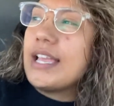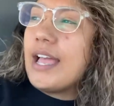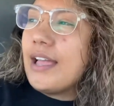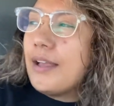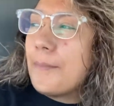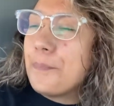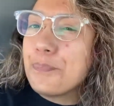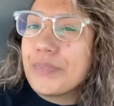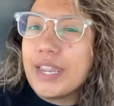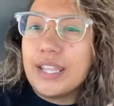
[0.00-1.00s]

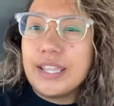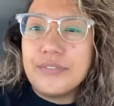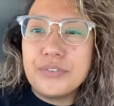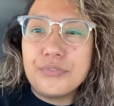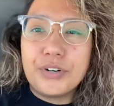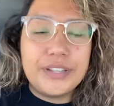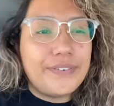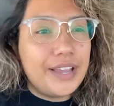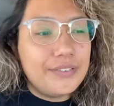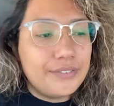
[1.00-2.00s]
um, at
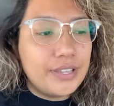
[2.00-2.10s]
11:45.